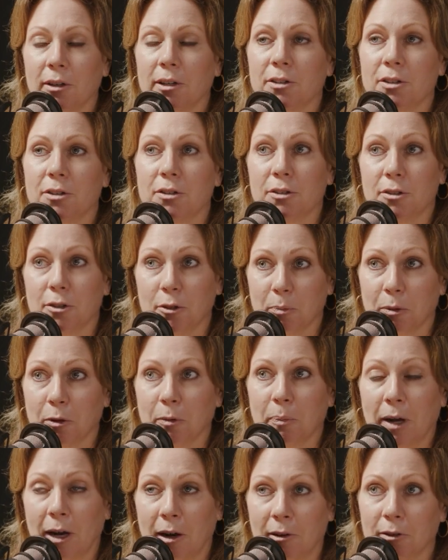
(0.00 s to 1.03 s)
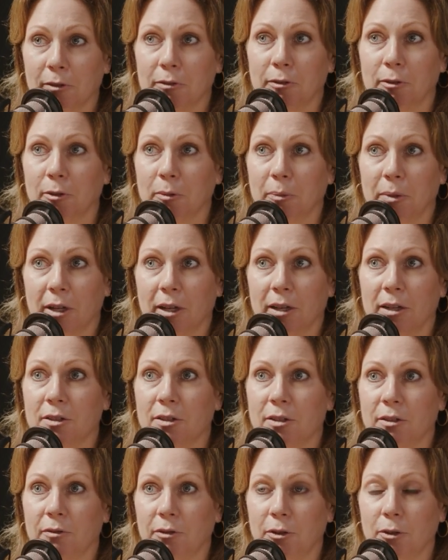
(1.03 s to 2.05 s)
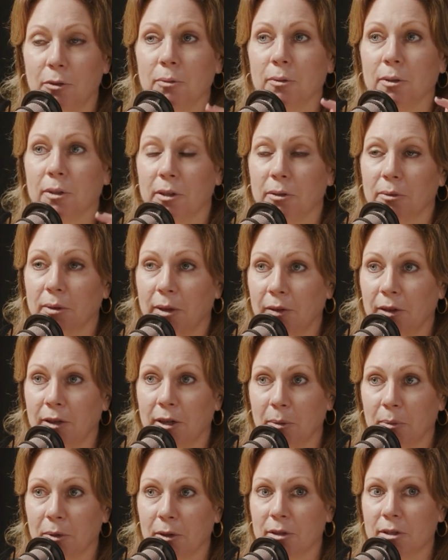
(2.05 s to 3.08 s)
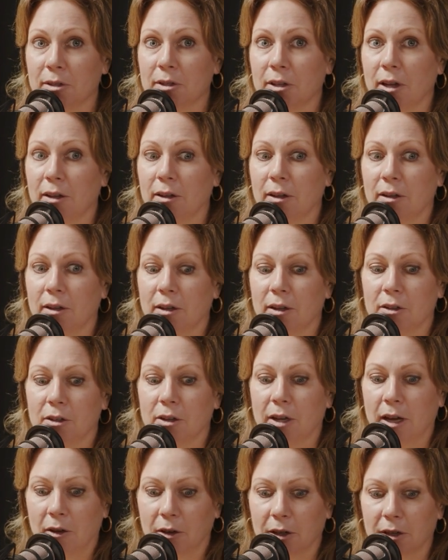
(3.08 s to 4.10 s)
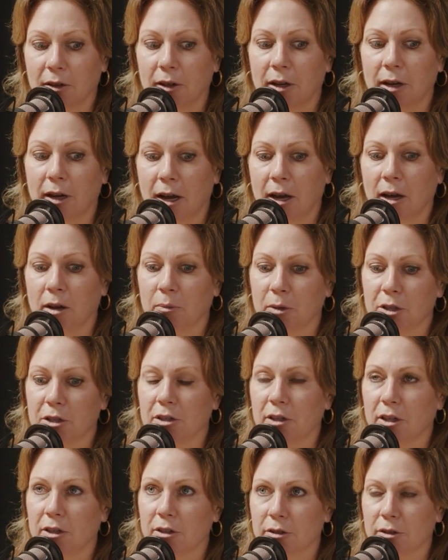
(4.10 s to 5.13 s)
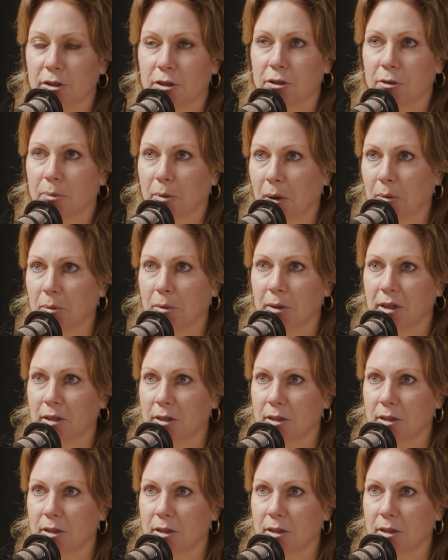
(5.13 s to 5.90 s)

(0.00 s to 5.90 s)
is super powerful, because if you really run the numbers and could calculate how much in interest you're probably going to